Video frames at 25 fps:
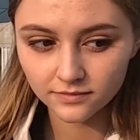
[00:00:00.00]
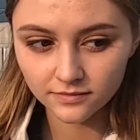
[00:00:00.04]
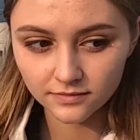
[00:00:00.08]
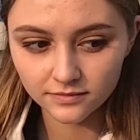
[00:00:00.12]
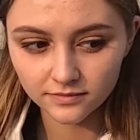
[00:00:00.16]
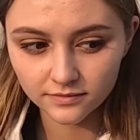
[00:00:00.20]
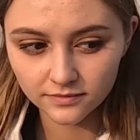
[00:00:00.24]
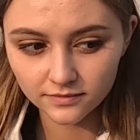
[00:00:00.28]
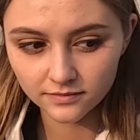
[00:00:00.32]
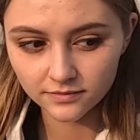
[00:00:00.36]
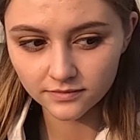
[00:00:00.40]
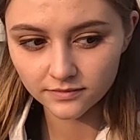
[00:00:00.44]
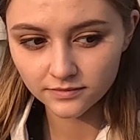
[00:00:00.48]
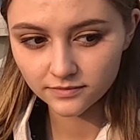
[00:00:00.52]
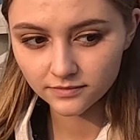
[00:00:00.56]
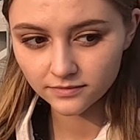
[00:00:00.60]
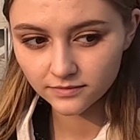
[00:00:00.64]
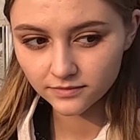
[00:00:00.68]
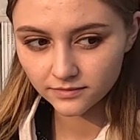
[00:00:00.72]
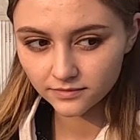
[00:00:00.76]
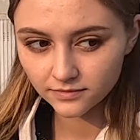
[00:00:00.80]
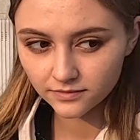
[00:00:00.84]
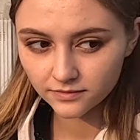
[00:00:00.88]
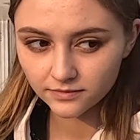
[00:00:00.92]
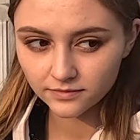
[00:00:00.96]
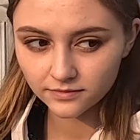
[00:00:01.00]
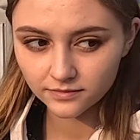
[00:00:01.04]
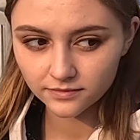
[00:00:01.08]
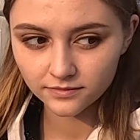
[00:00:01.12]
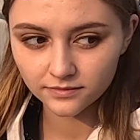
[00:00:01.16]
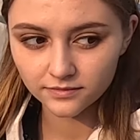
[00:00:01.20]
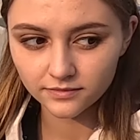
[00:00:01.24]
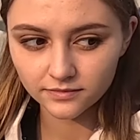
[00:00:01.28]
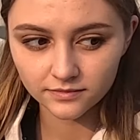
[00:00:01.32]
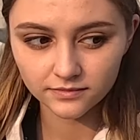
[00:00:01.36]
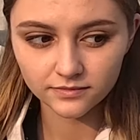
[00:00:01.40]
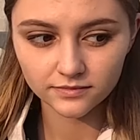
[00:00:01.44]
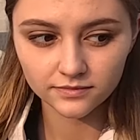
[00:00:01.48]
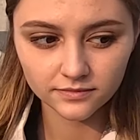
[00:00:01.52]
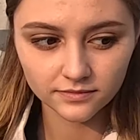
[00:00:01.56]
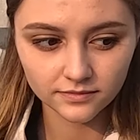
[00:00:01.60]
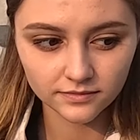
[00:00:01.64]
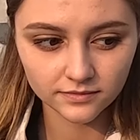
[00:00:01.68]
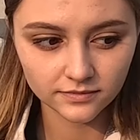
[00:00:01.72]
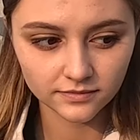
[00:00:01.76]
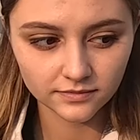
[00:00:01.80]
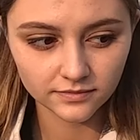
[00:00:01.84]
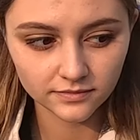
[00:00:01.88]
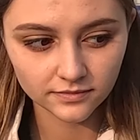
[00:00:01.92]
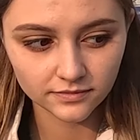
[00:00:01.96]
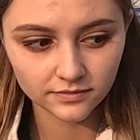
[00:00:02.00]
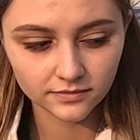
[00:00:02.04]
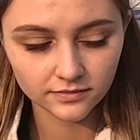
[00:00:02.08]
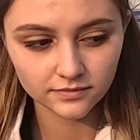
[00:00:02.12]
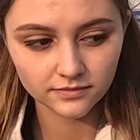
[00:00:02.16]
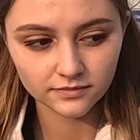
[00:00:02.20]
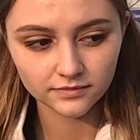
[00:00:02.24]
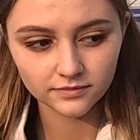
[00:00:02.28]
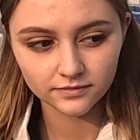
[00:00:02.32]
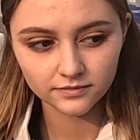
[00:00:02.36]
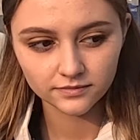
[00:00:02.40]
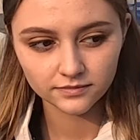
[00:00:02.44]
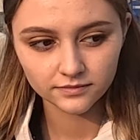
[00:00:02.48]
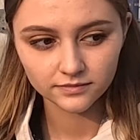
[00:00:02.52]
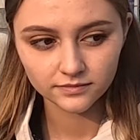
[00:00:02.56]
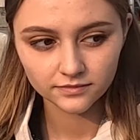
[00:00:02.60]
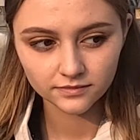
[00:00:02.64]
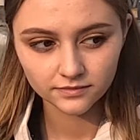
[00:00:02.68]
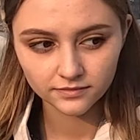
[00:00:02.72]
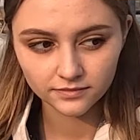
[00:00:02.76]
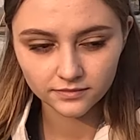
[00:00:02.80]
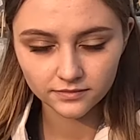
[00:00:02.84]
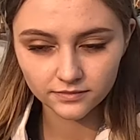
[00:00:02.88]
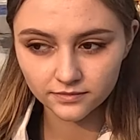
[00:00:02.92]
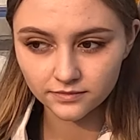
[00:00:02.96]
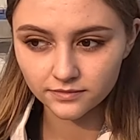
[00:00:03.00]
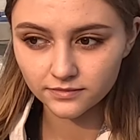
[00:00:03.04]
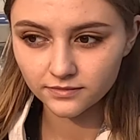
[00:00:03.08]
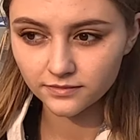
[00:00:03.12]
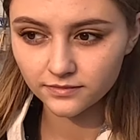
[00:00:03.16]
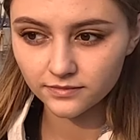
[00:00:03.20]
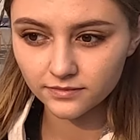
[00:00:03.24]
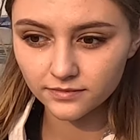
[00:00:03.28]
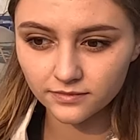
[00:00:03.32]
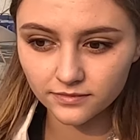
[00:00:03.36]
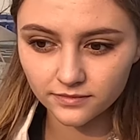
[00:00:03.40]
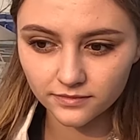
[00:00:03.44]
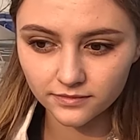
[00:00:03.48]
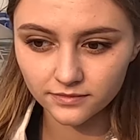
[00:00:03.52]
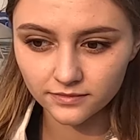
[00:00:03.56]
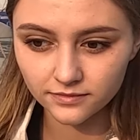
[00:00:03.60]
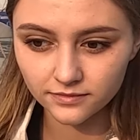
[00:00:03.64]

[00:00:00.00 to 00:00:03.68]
No words are spoken by the person on screen.